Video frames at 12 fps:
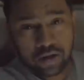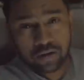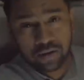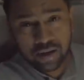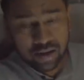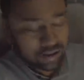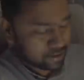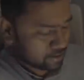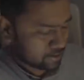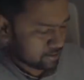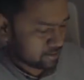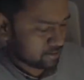All
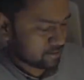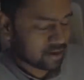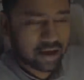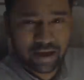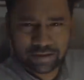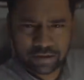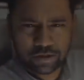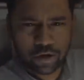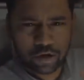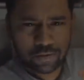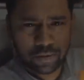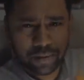right. I just
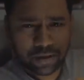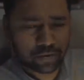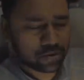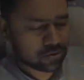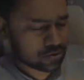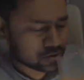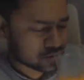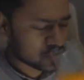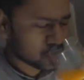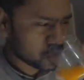got my mango juice.